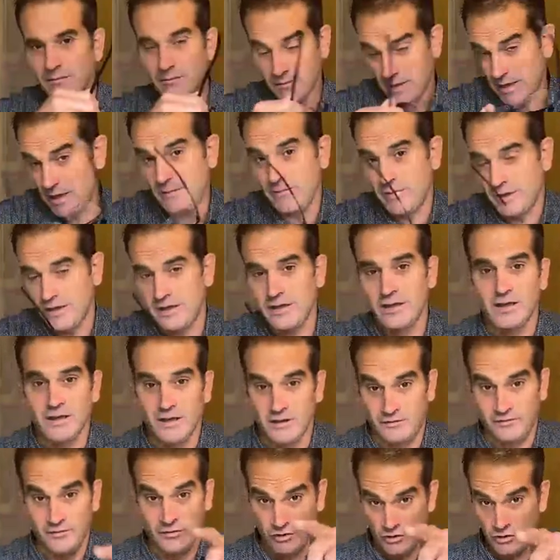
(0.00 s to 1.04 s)
Maybe
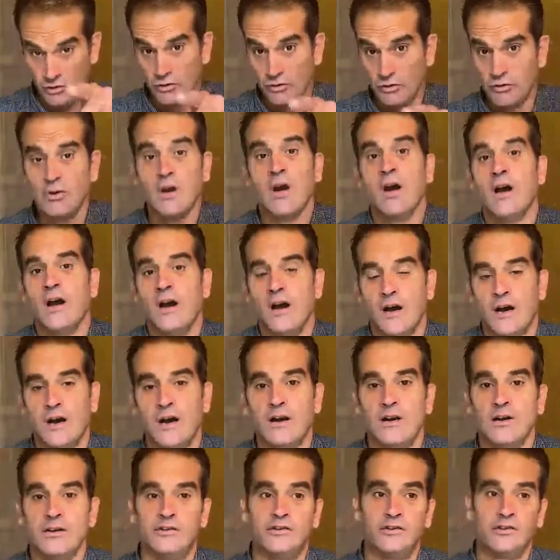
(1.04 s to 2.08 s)
if you
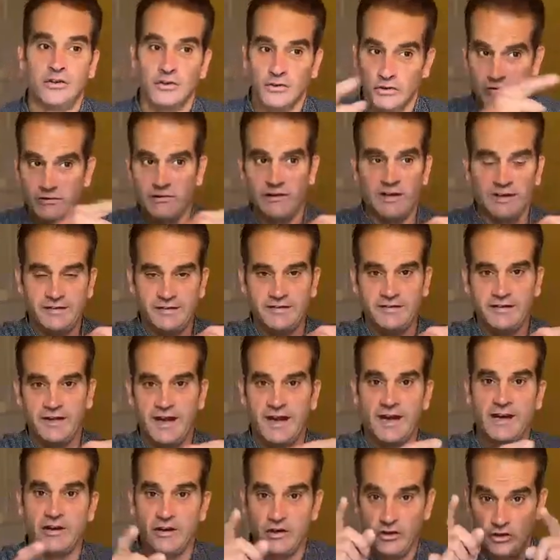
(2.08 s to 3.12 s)
are a tourist
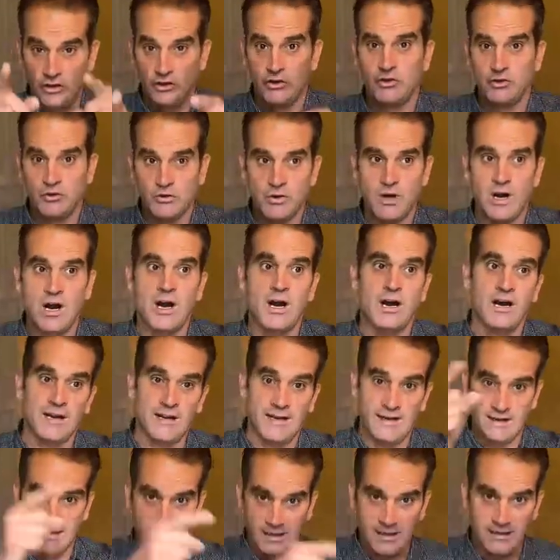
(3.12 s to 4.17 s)
and you are
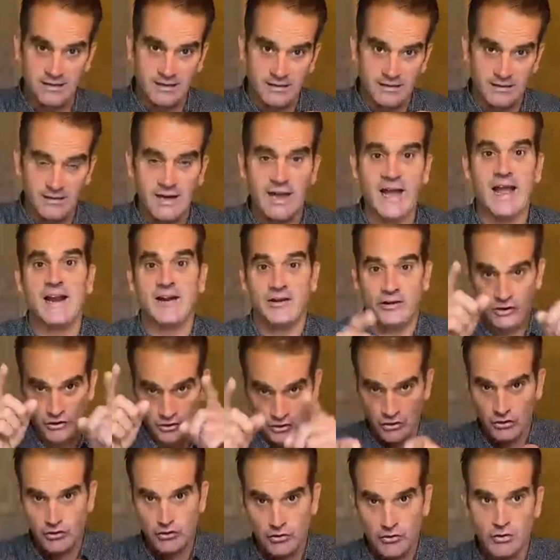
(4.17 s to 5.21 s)
in London and
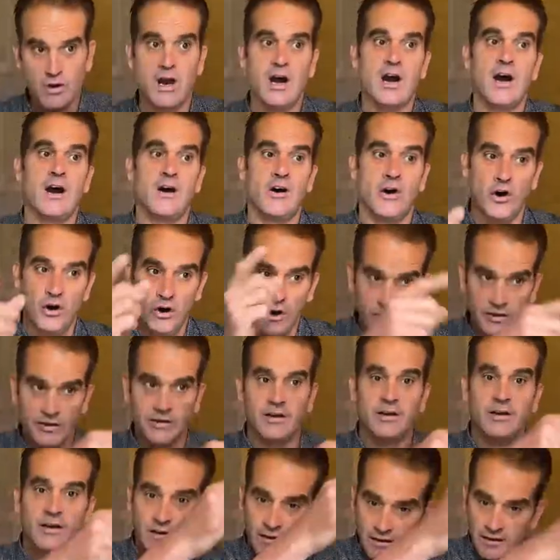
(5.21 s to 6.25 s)
you are
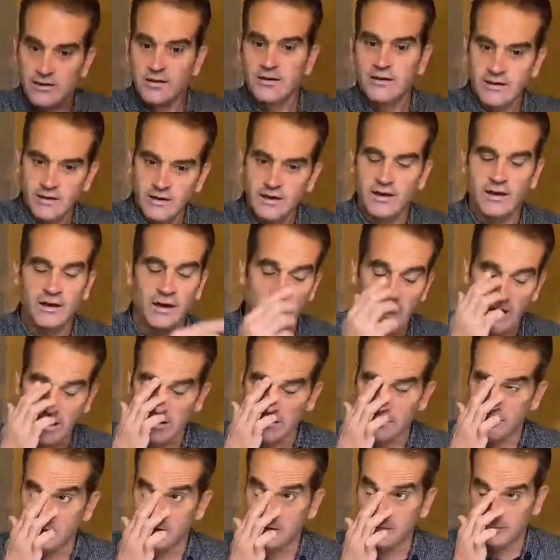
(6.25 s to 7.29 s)
on uh,
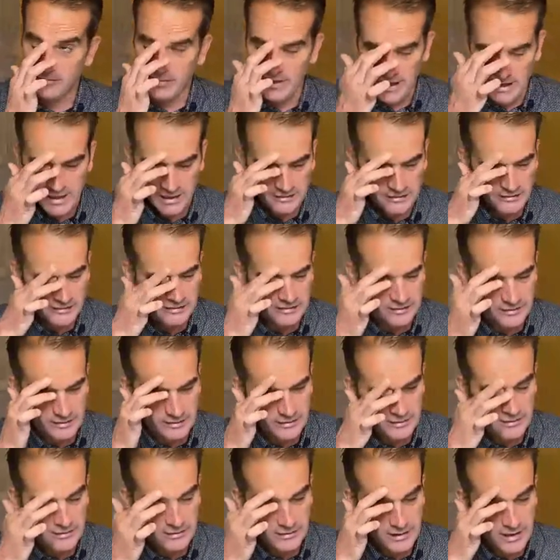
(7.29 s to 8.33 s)
Arthur's bus,
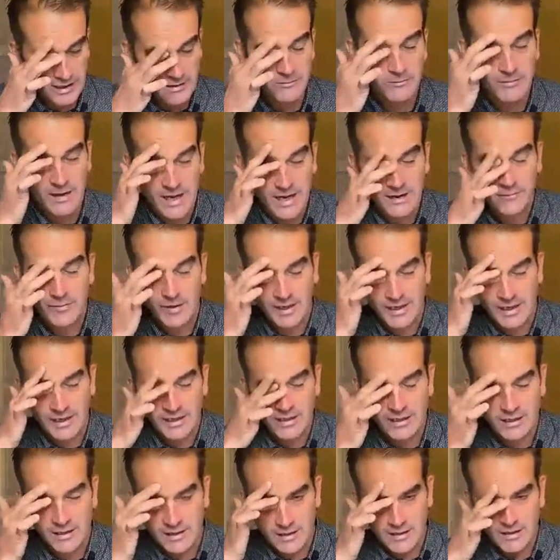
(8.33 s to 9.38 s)
then
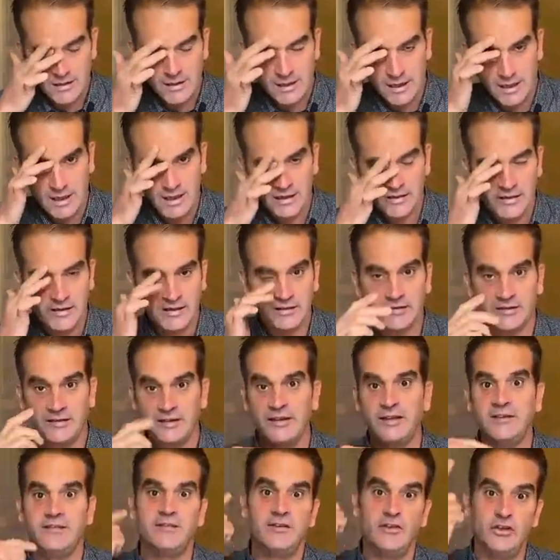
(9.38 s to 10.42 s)
maybe Arthur
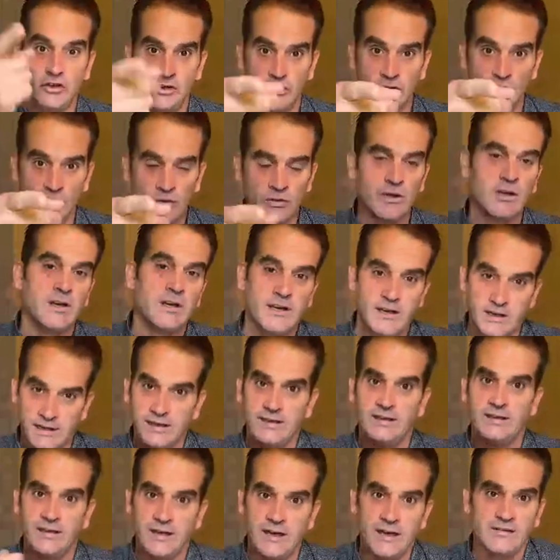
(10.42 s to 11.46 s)
sees you
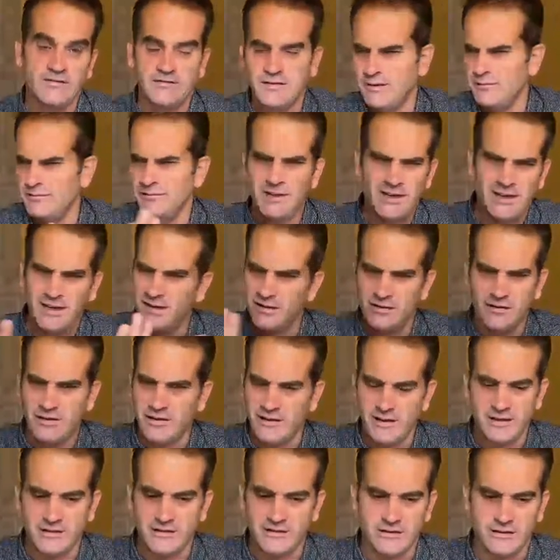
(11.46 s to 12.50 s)
eating ice cream. But I don't
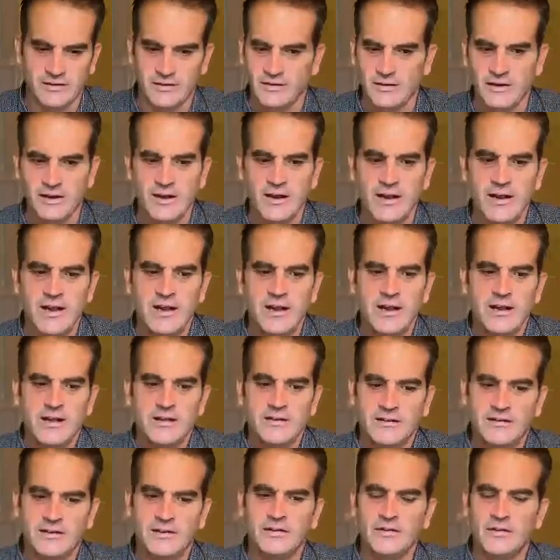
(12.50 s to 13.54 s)
think so.
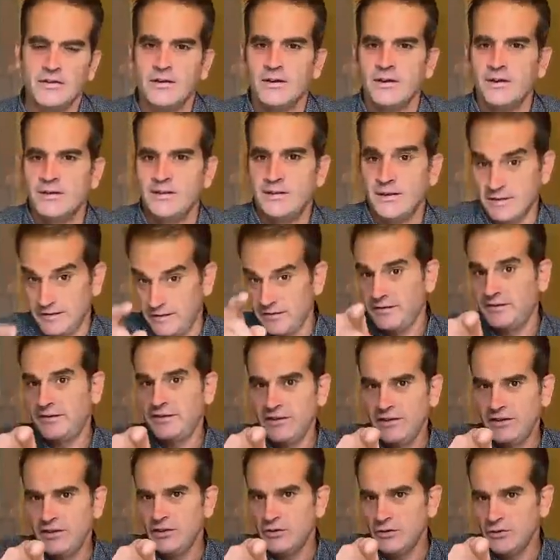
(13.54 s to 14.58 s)
So does he
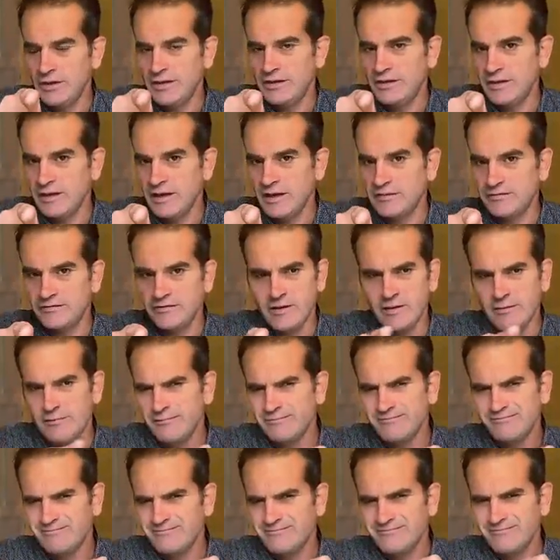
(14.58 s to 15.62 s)
see you eating ice
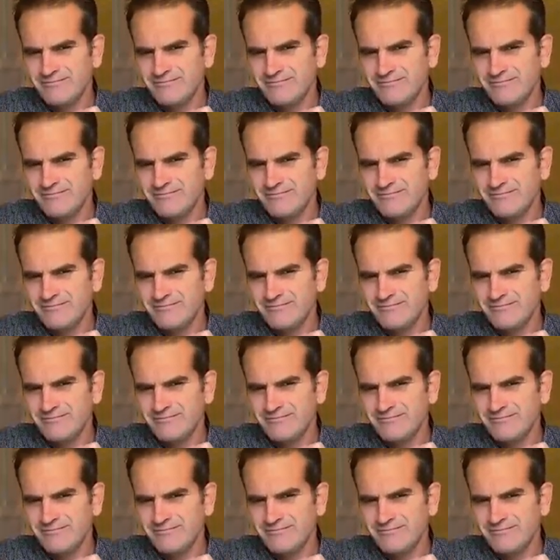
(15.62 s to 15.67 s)
cream?